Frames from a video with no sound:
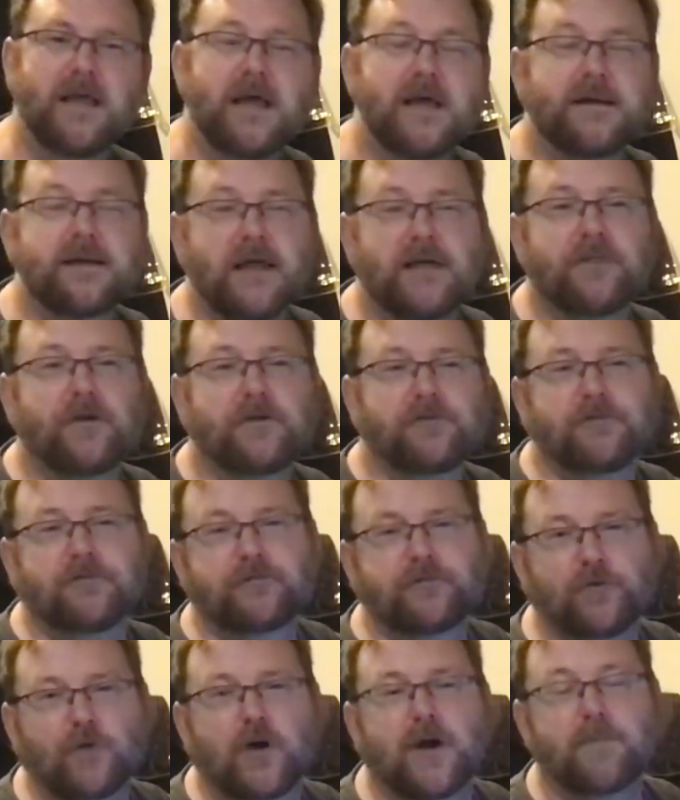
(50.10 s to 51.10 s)
Now there's a
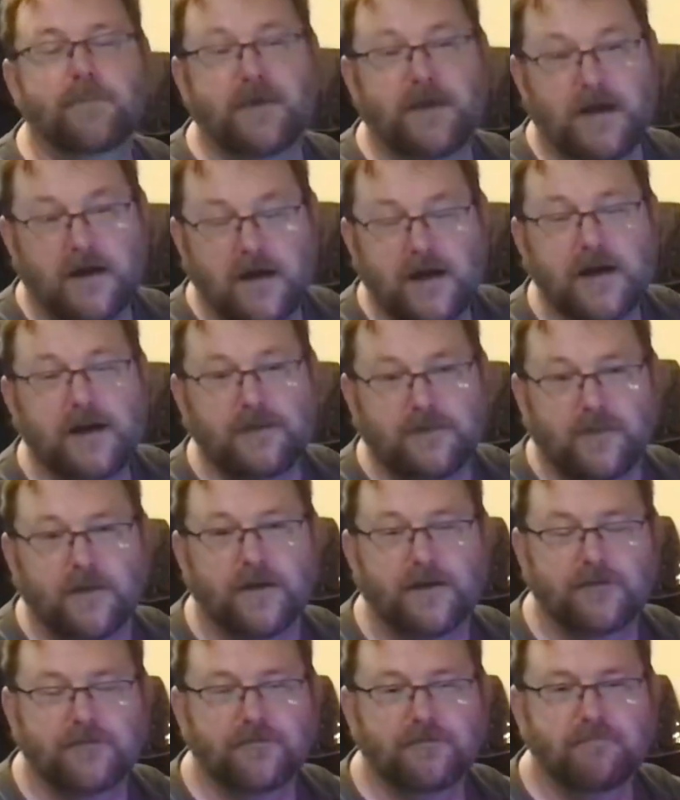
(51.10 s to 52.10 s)
story behind
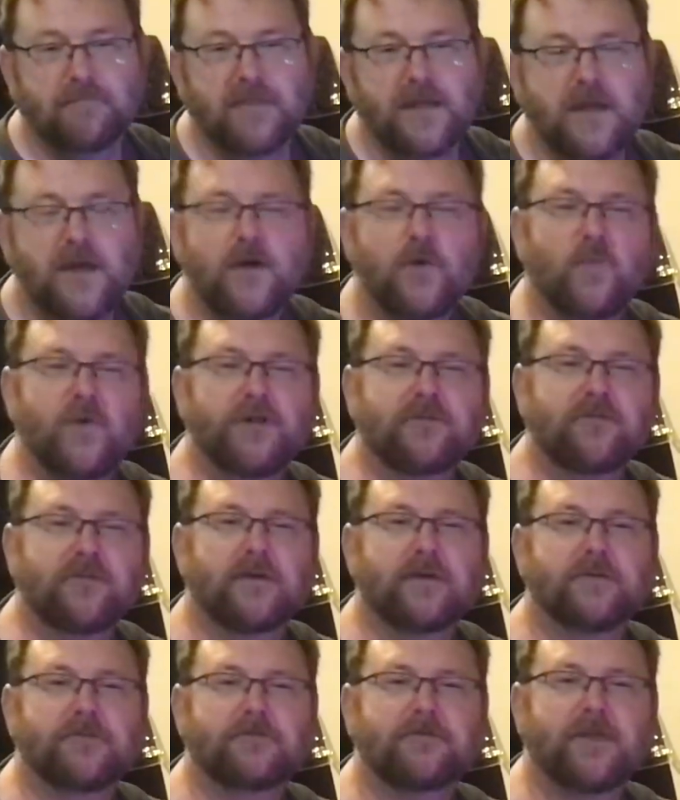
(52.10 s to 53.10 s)
this, which
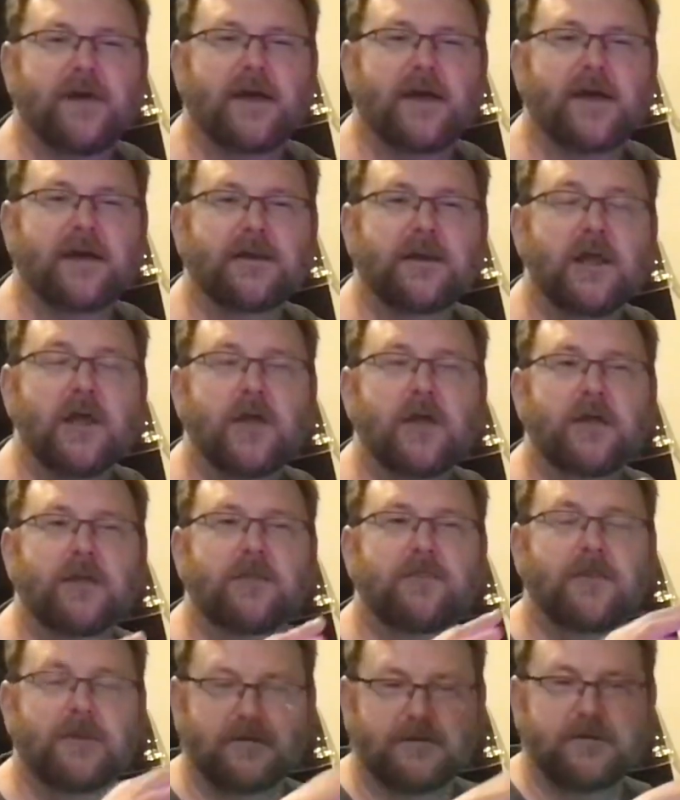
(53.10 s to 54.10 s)
is that
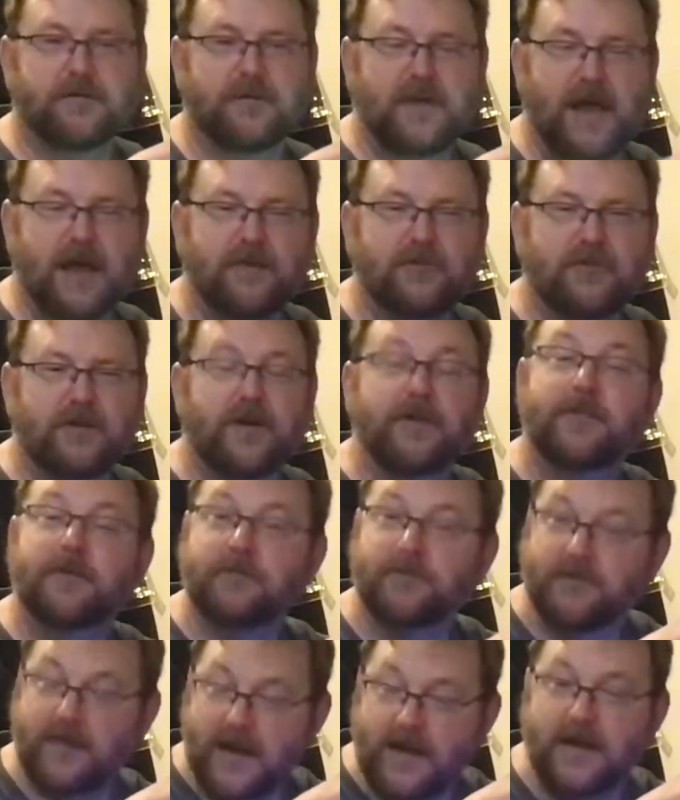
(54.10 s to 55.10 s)
this is actually the
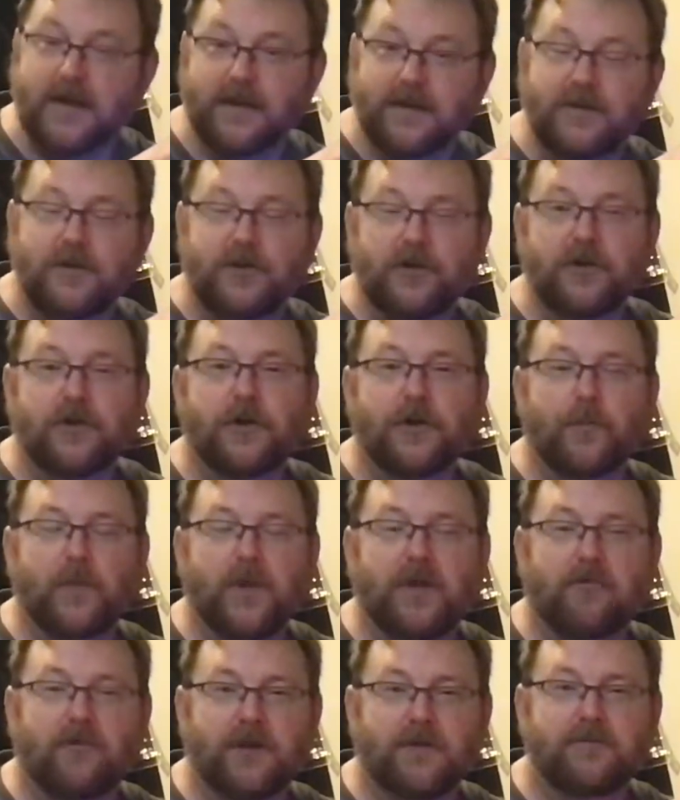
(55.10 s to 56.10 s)
second unit
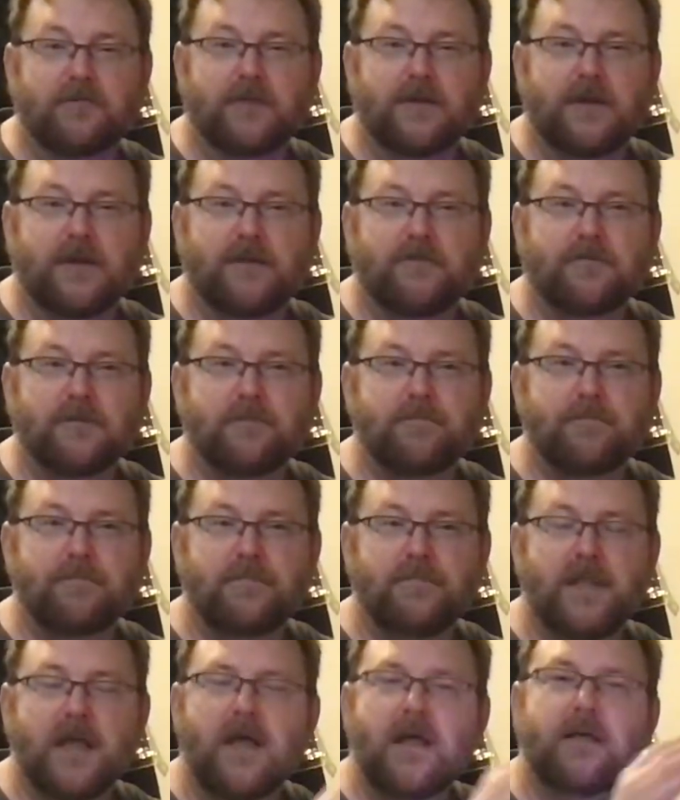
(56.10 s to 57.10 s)
we received.
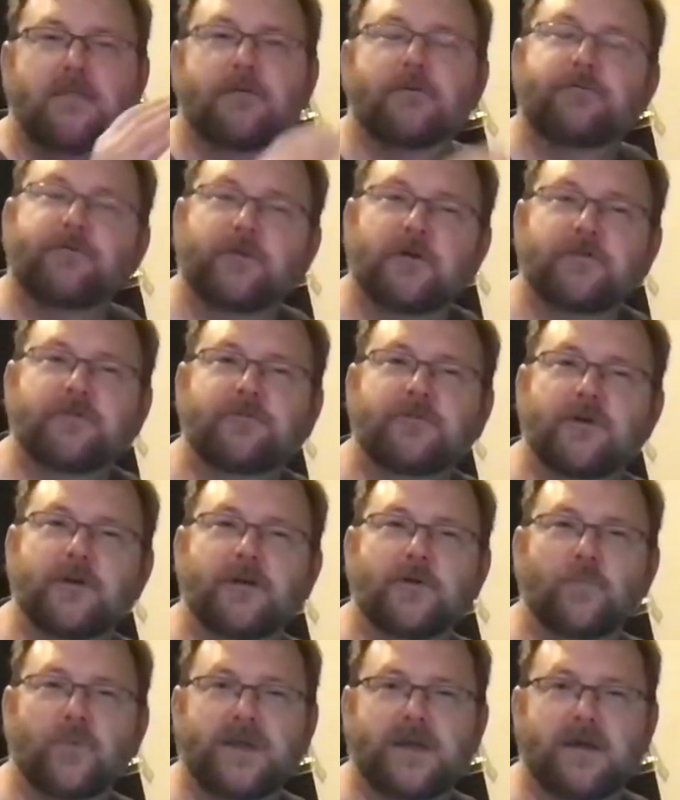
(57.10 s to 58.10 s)
The first
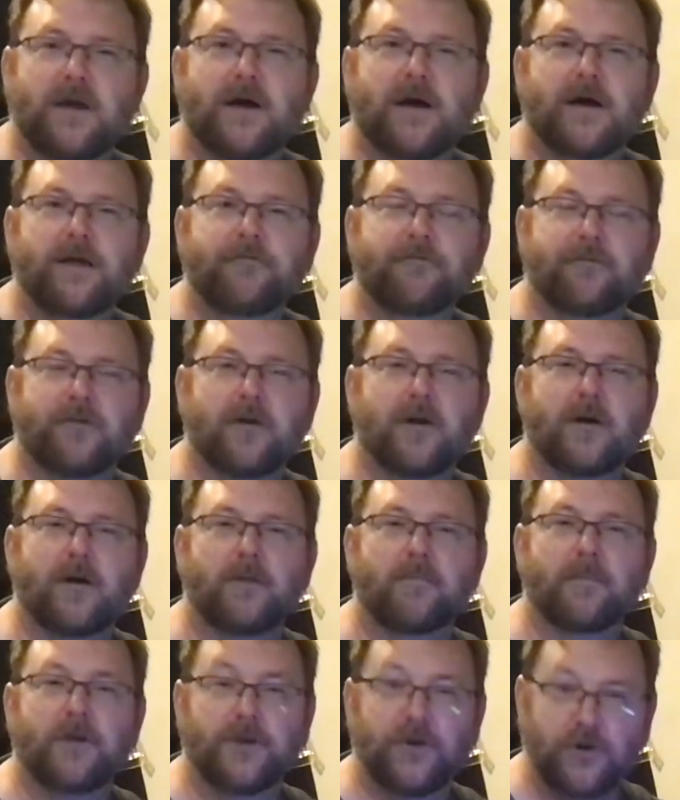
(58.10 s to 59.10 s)
unit we got
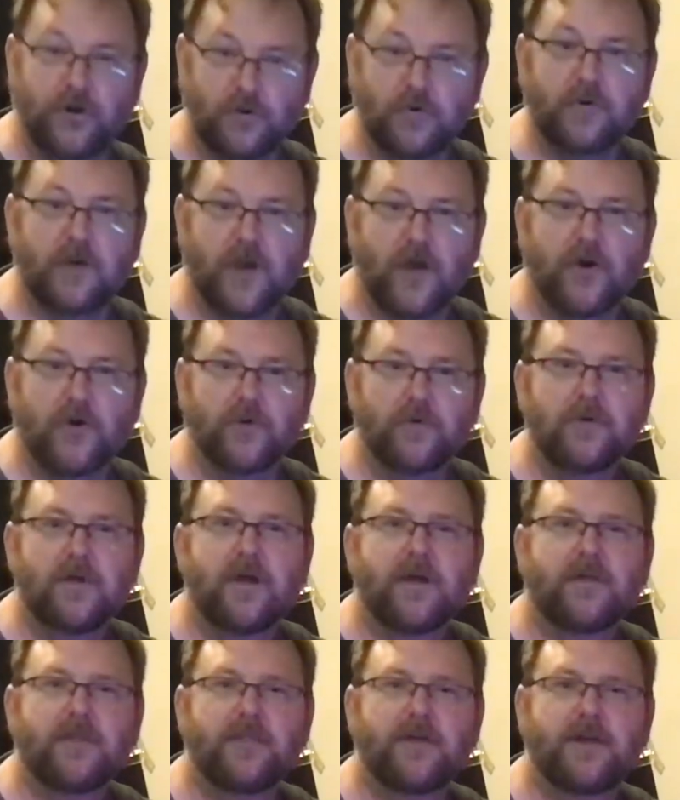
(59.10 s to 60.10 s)
from UCO,
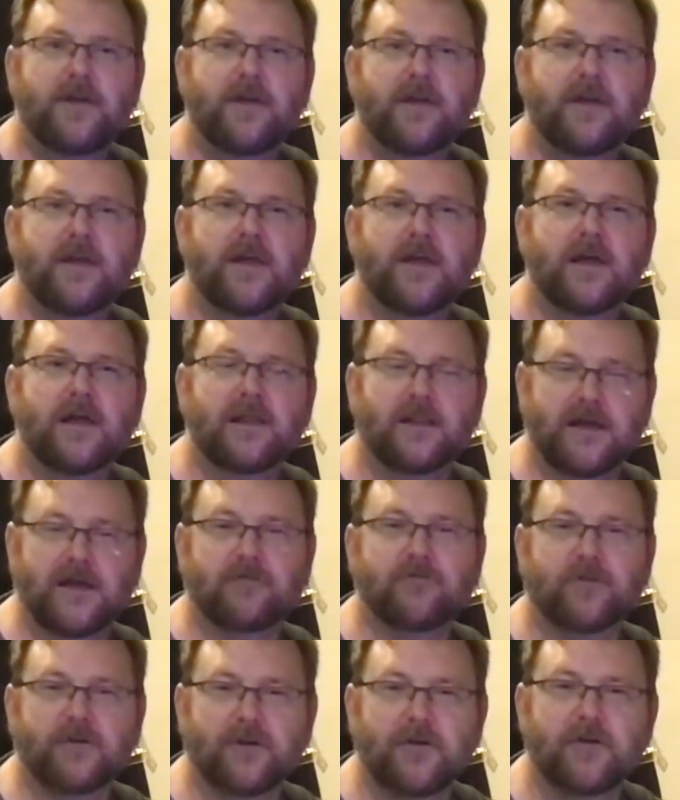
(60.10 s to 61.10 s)
the
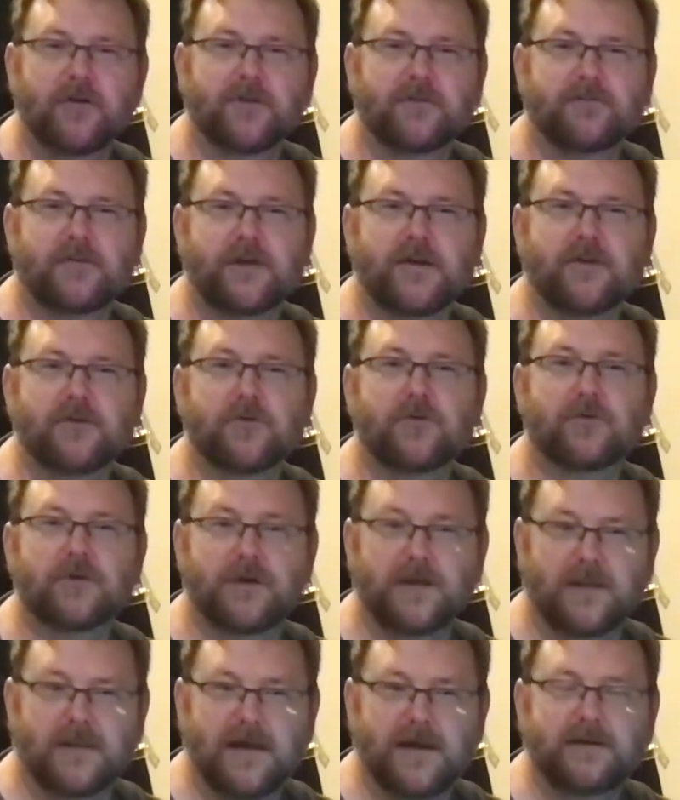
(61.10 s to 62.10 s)
Electric Unicycle
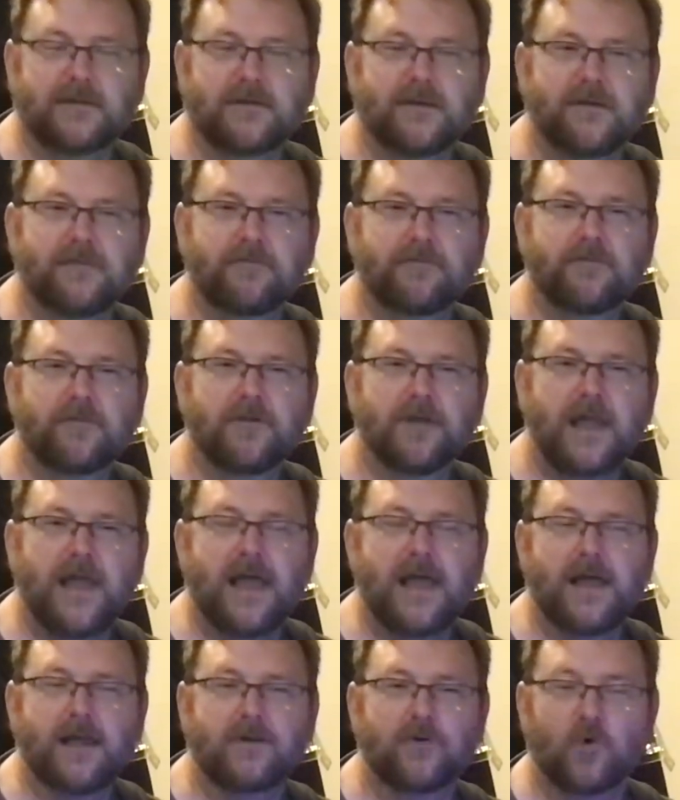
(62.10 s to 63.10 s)
Collective,
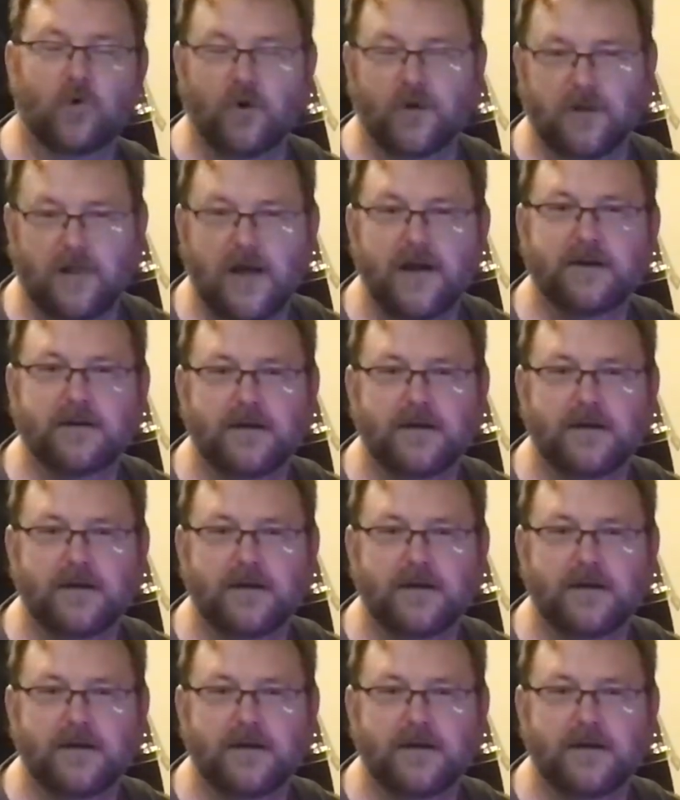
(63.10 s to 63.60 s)
an online